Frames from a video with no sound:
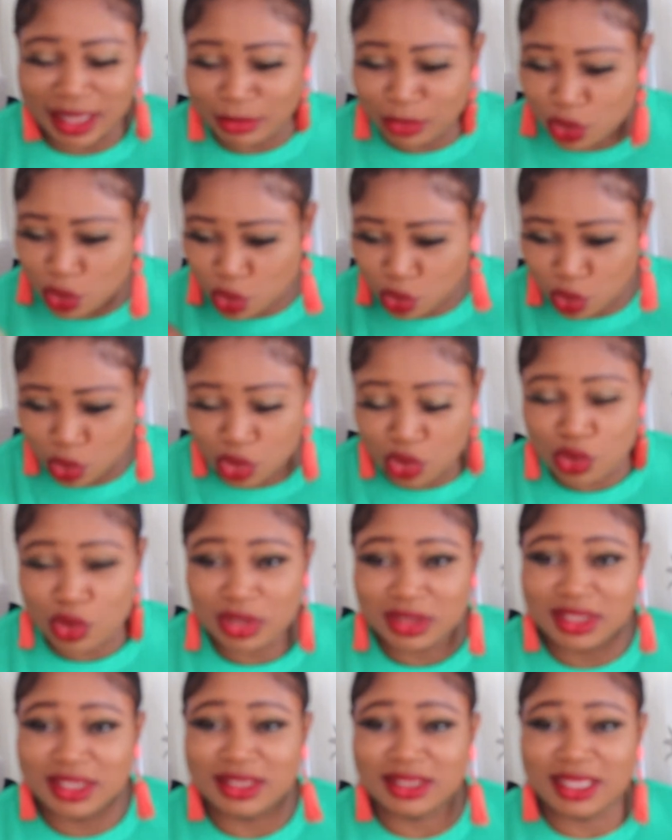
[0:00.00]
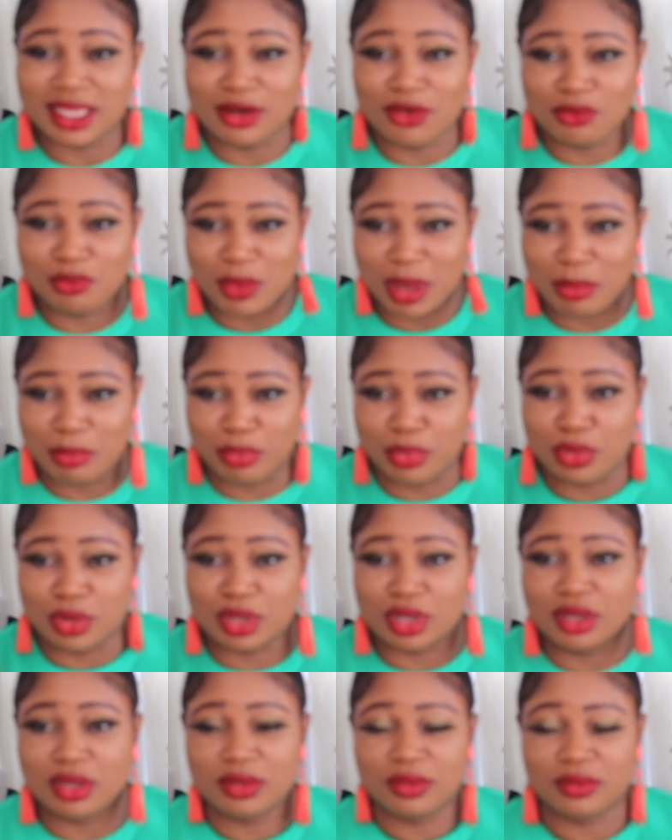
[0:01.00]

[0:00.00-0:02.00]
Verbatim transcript: I'm not going to cross this out of my book.